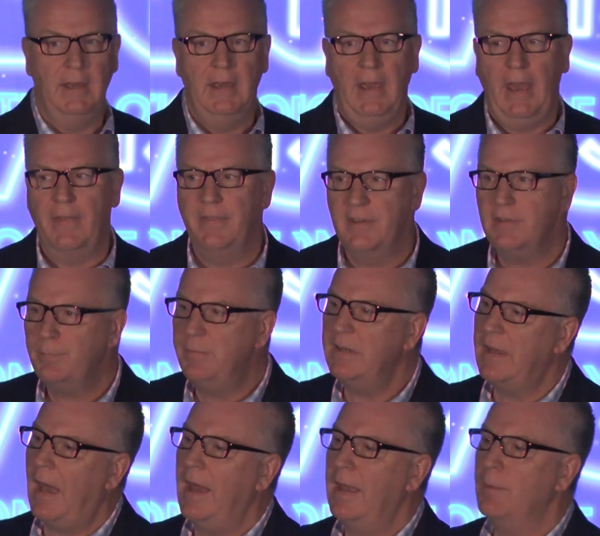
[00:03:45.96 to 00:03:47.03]
And this
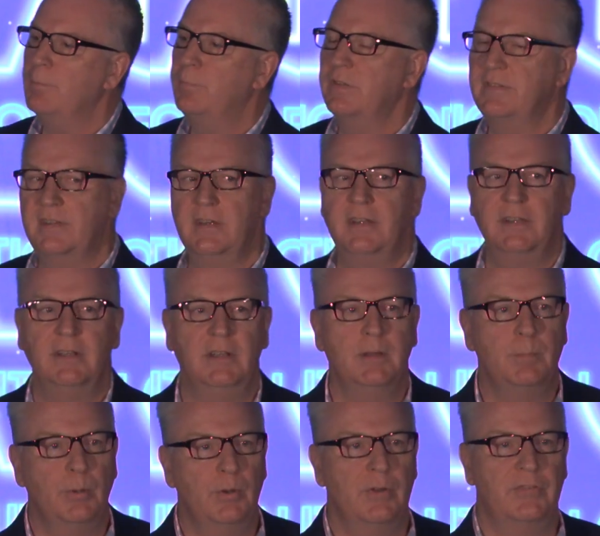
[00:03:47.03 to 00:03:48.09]
became particularly
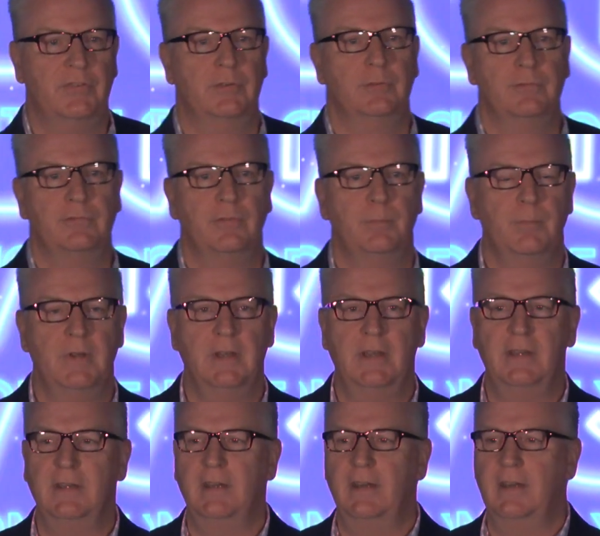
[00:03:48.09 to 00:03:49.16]
personal for
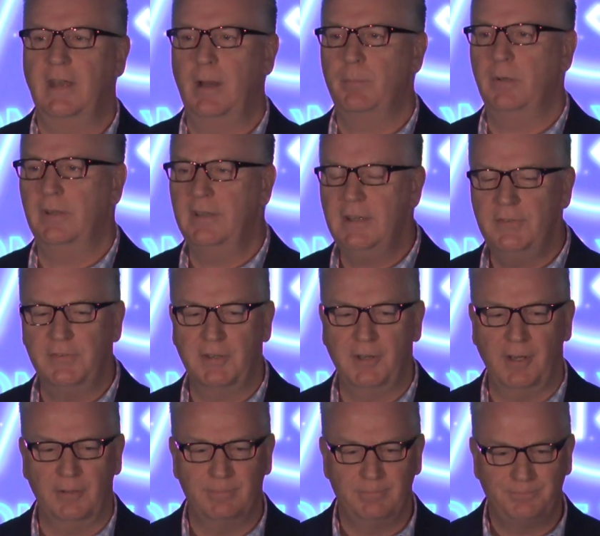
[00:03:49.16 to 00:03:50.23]
me a couple of years ago.